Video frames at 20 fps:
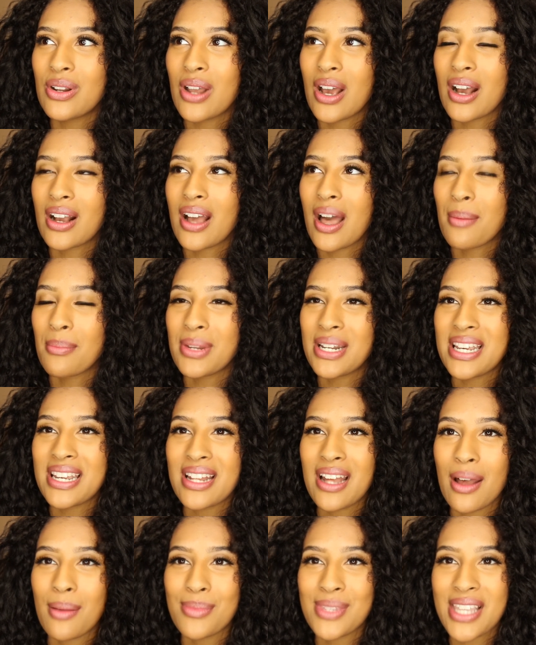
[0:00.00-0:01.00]
a company
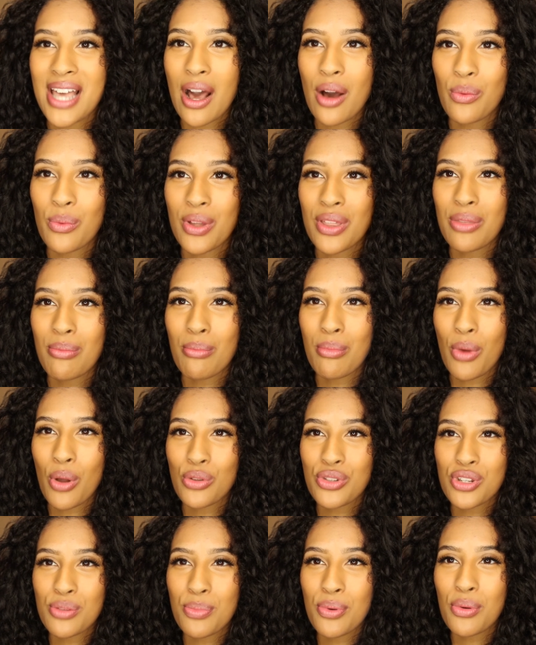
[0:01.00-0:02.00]
comes out with
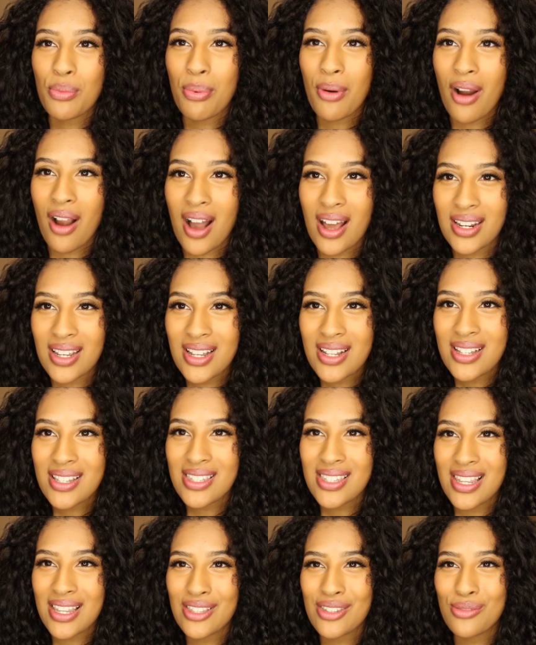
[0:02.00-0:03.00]
multiple
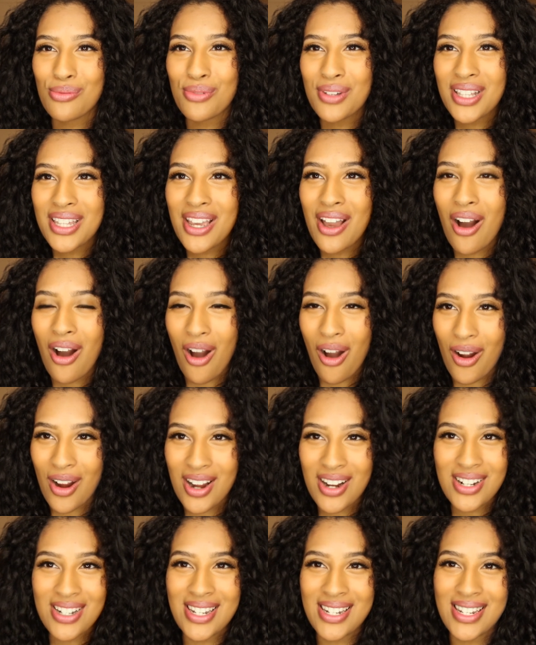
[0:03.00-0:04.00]
products, it's really
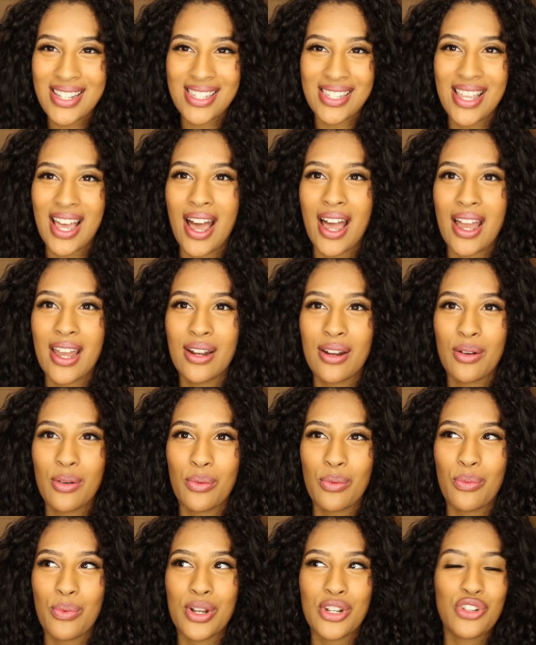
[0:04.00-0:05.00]
hard to decide
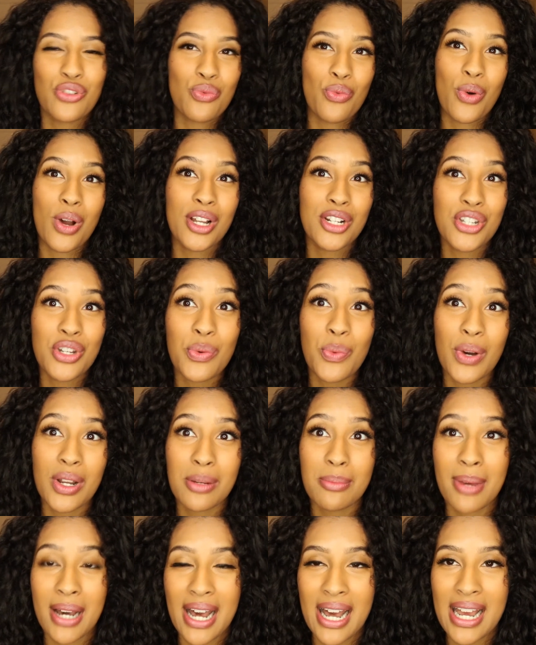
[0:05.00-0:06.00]
which one you want
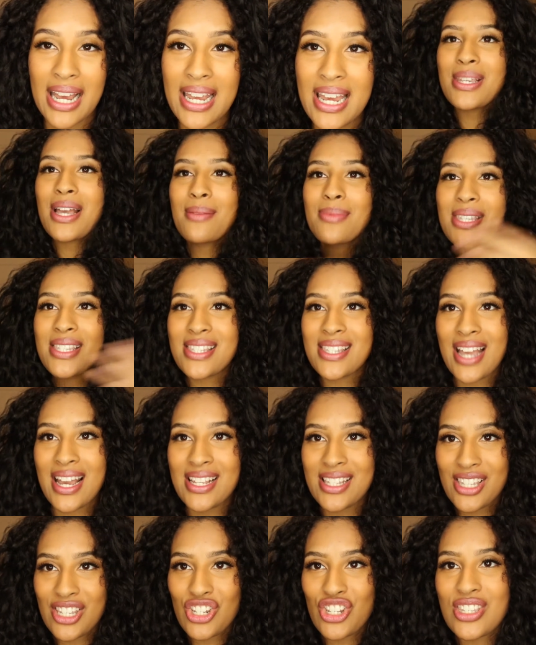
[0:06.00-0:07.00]
to buy. Sometimes it's
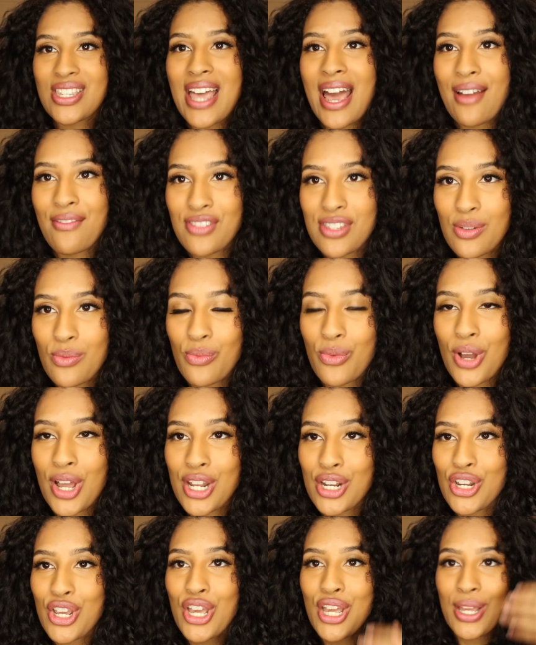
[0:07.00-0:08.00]
nice to just have
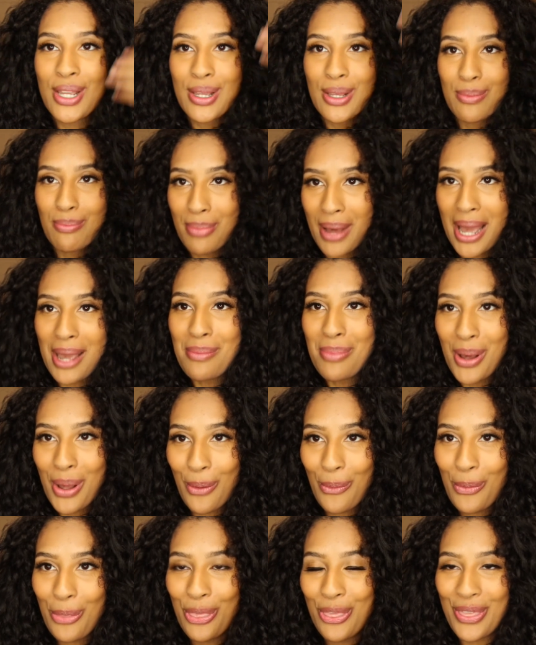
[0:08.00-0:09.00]
someone buy
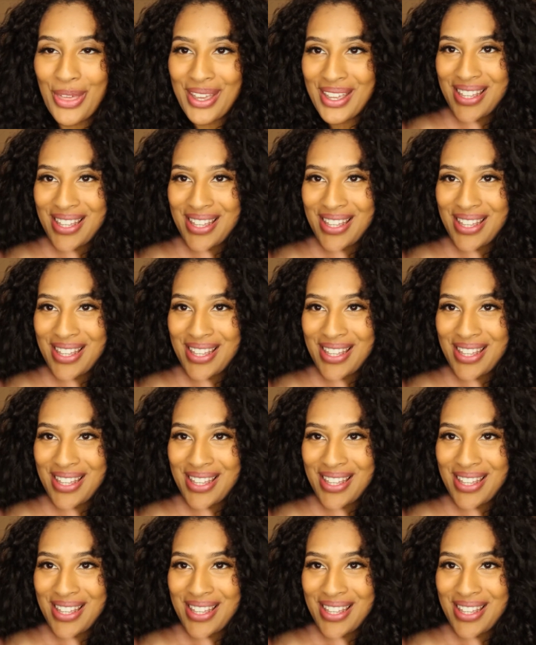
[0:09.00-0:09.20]
both